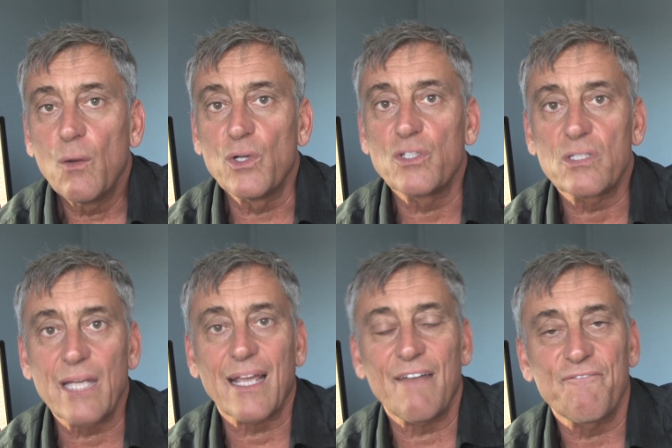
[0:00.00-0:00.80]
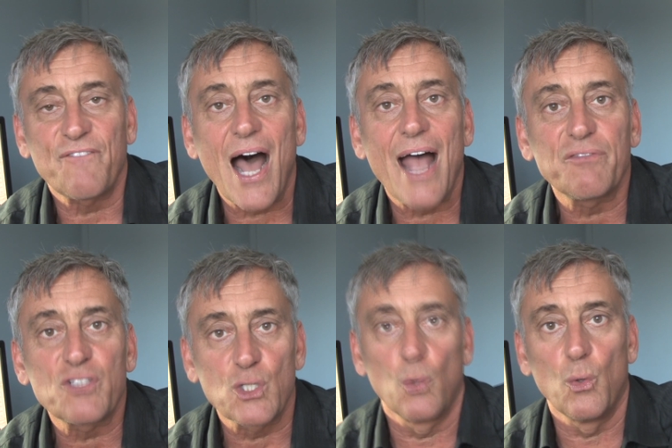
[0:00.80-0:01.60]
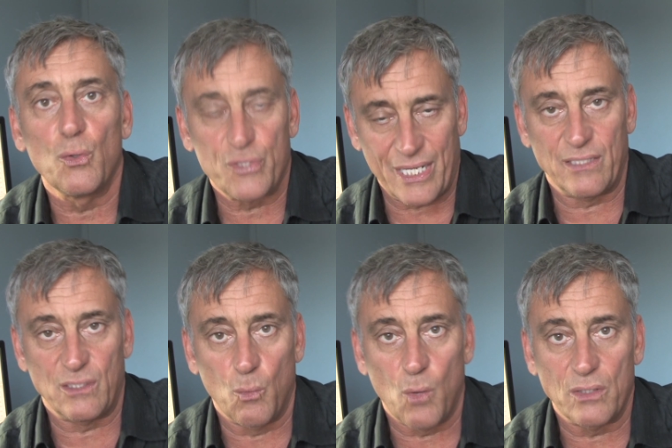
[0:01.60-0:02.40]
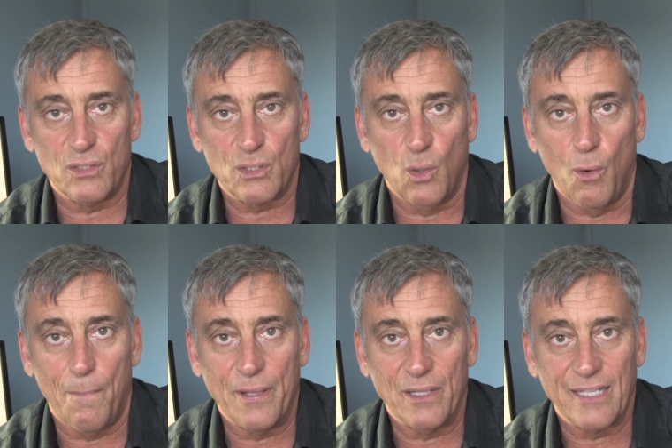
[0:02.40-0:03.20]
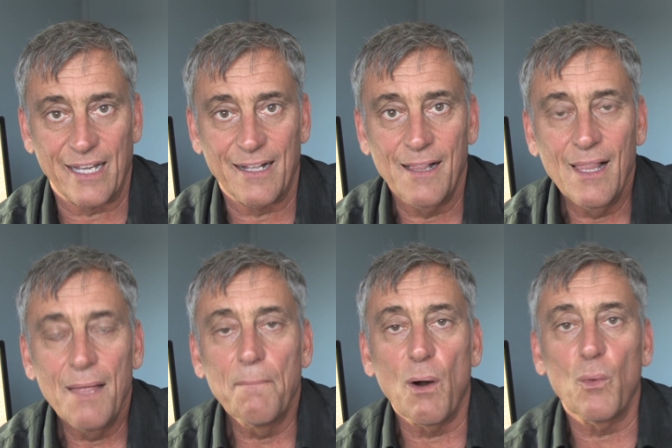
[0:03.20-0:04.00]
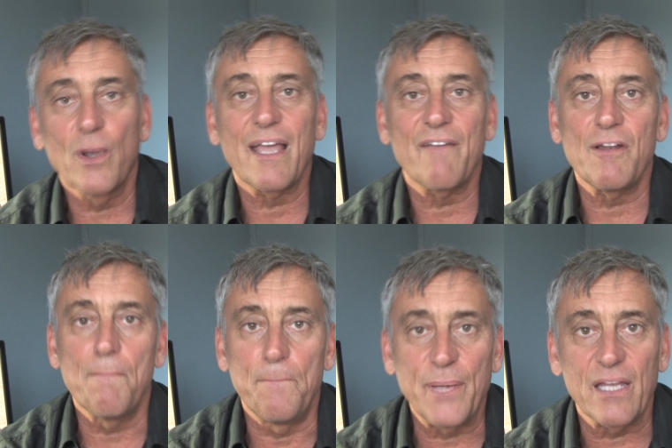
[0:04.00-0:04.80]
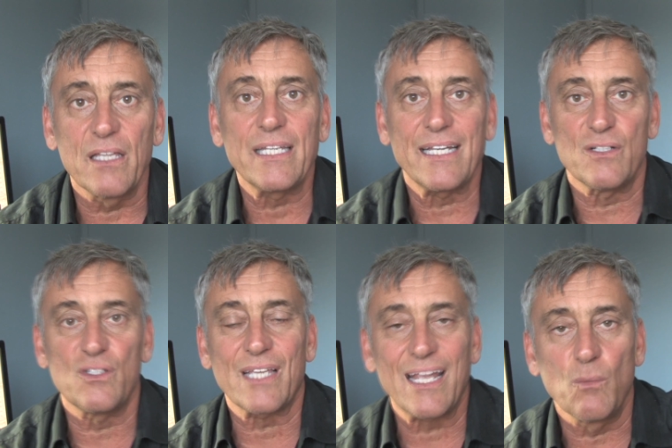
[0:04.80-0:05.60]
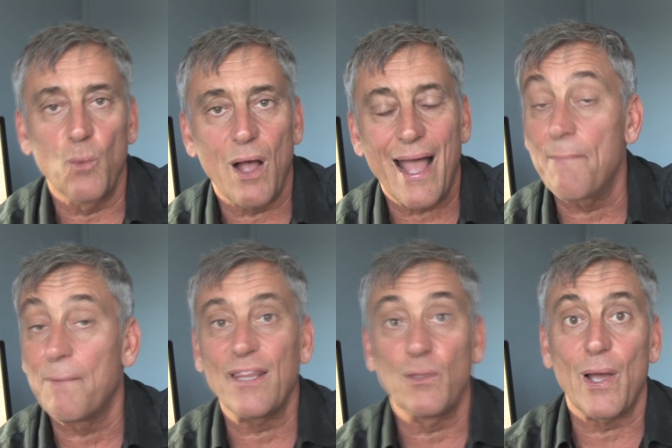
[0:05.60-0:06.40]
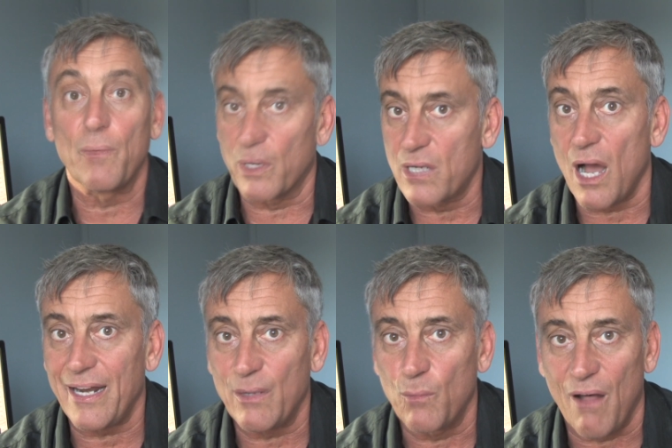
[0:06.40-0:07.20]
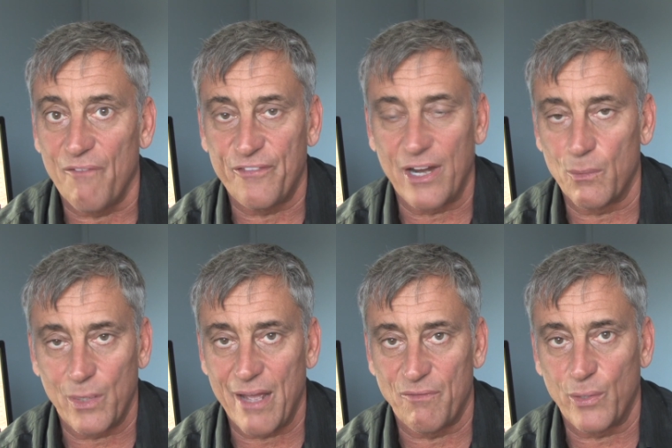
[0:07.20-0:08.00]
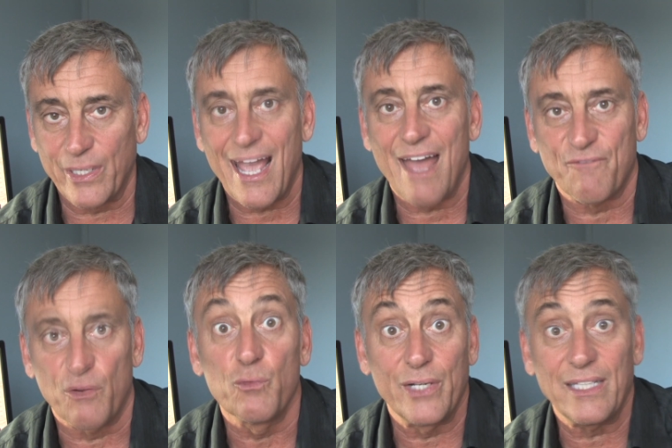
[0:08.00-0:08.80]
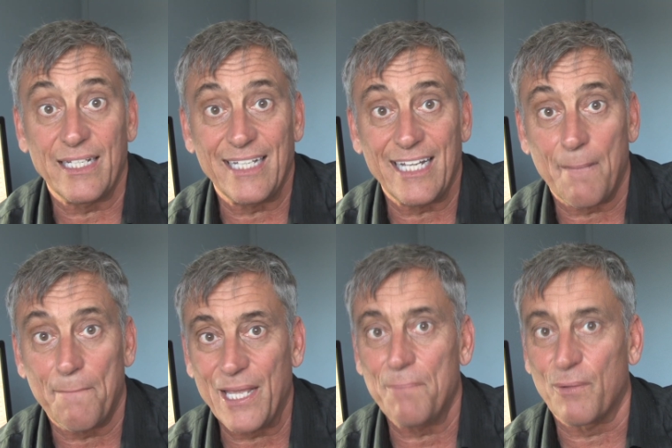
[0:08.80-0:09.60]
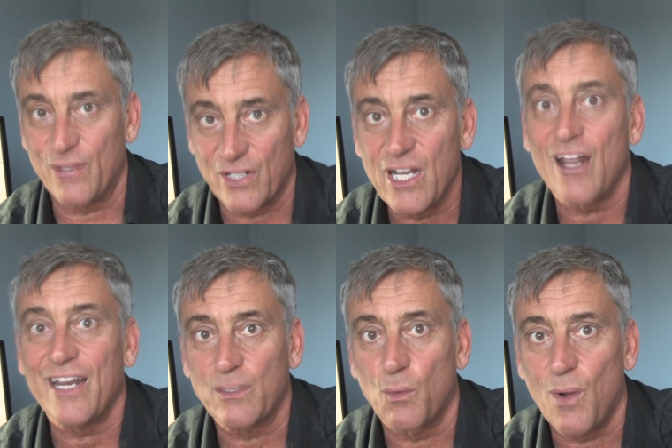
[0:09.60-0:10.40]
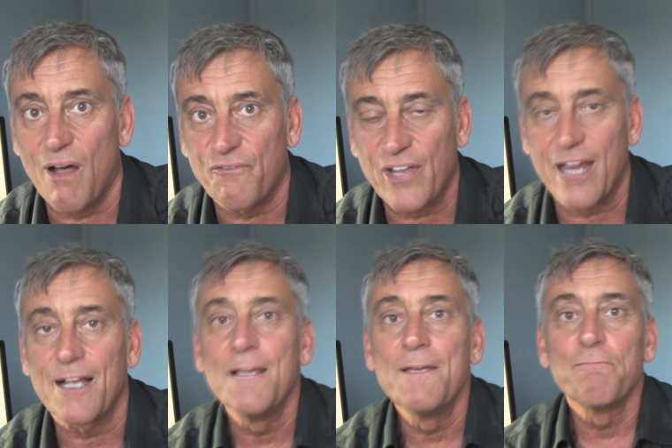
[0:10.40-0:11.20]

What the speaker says: we're sticking 5 schools into one school building, but we're giving billions in welfare. And by the way, we're cutting welfare whenever we can for really needy people. They're cutting the welfare.